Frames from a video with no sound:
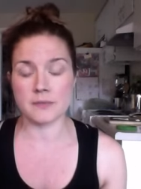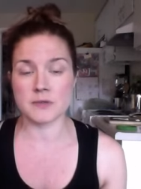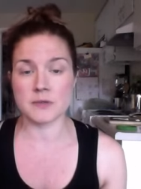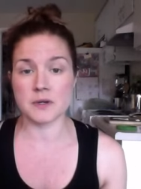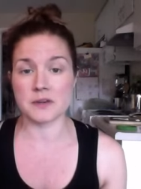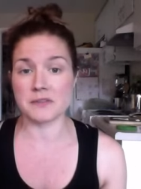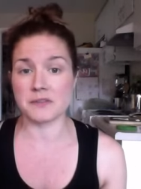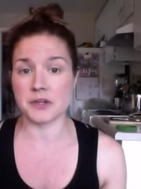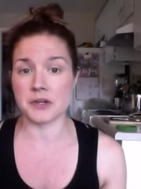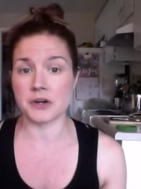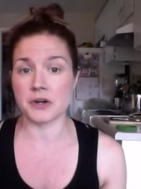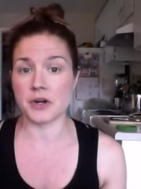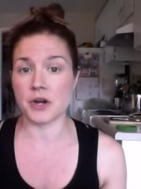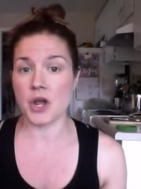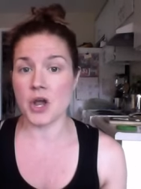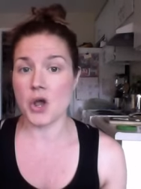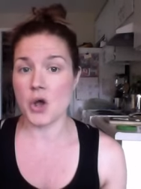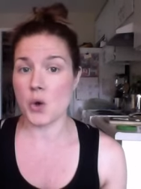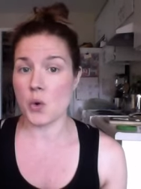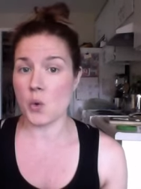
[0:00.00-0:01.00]
So I
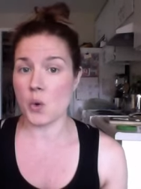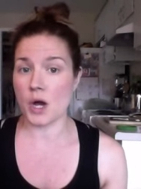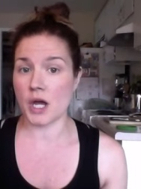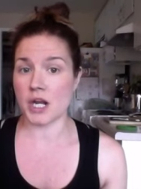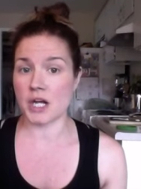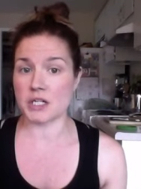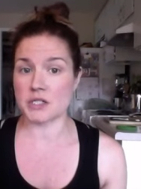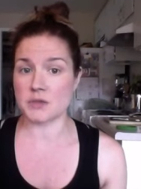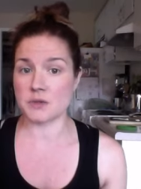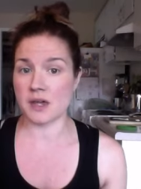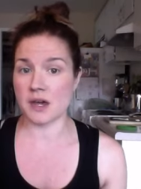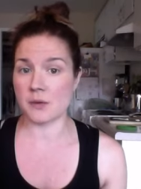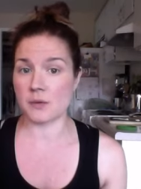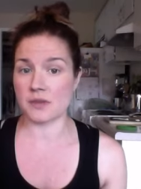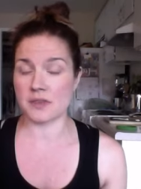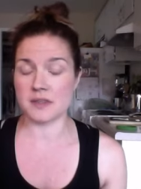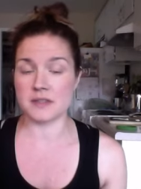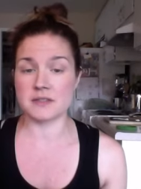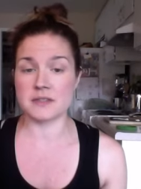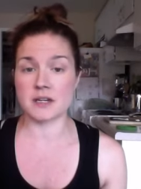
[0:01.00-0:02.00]
figured why not do that
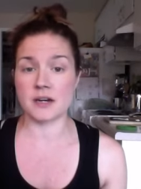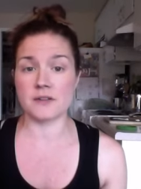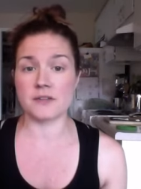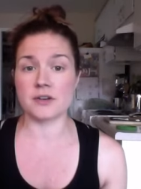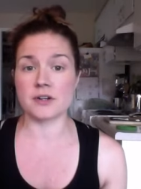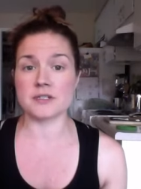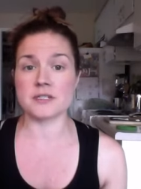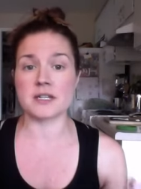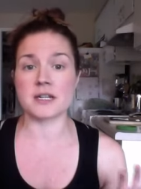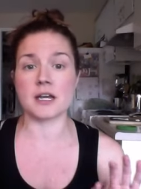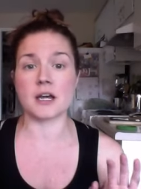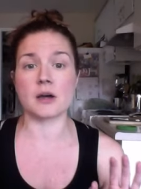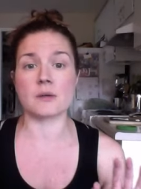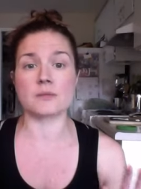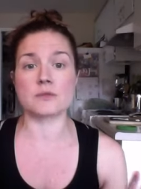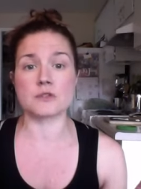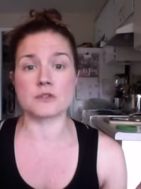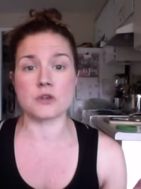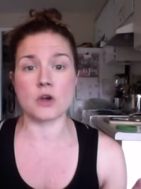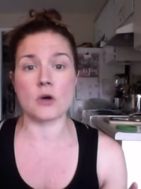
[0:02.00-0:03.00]
with these covers, and it
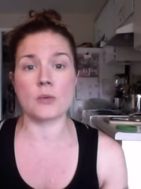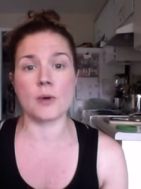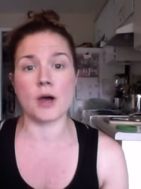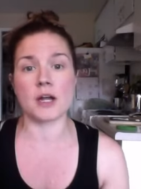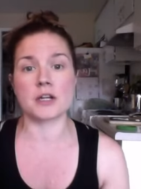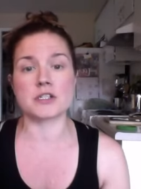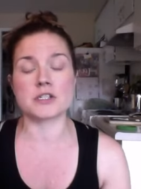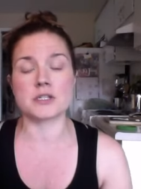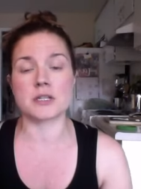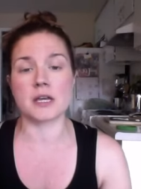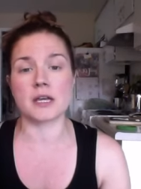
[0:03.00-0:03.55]
helps so much.